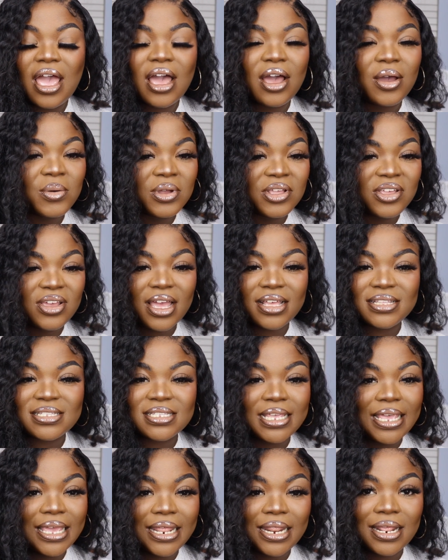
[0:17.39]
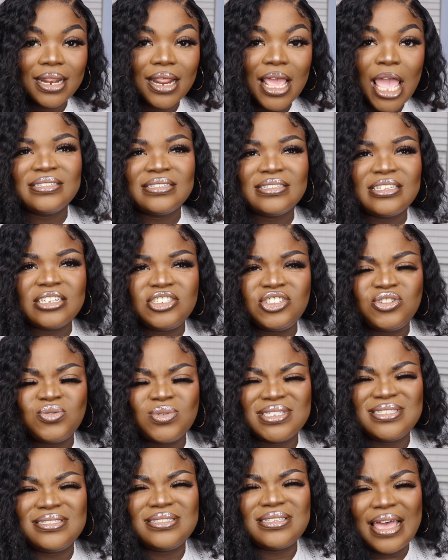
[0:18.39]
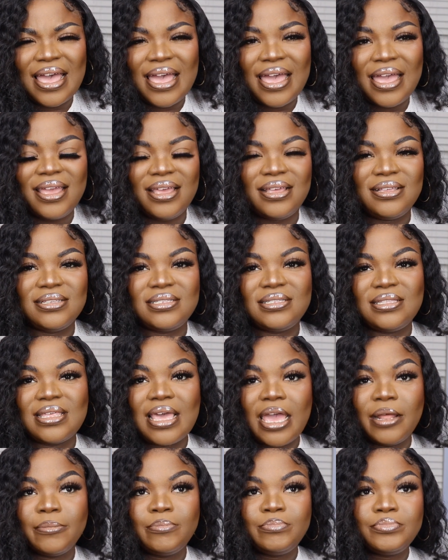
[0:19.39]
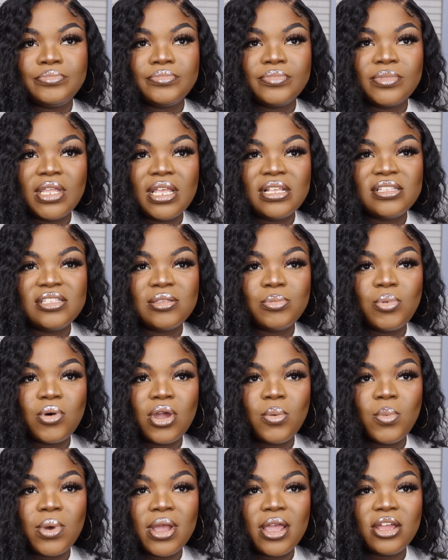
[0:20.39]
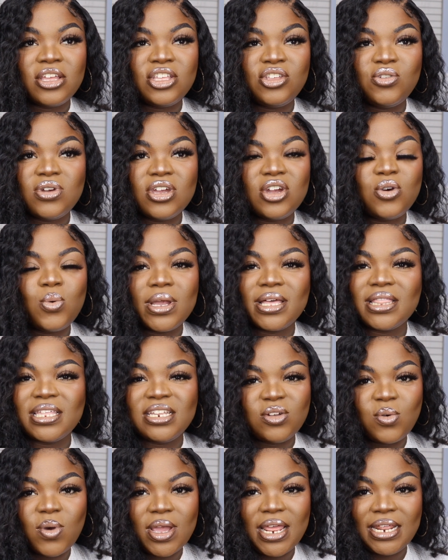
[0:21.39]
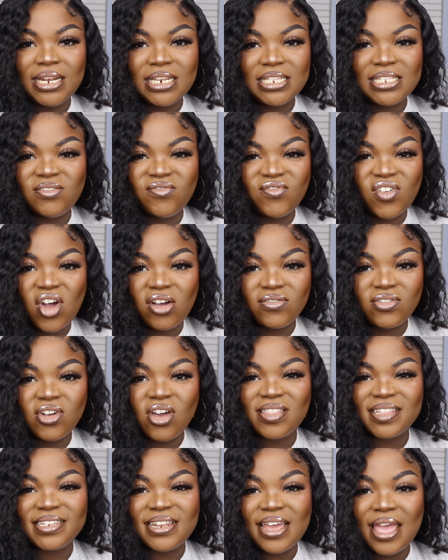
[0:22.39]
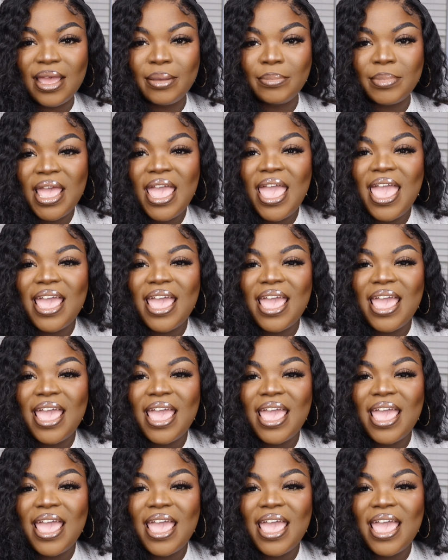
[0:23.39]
I want you guys to get it such to a size that it's to the point where you can quickly do it and it's involved all the time.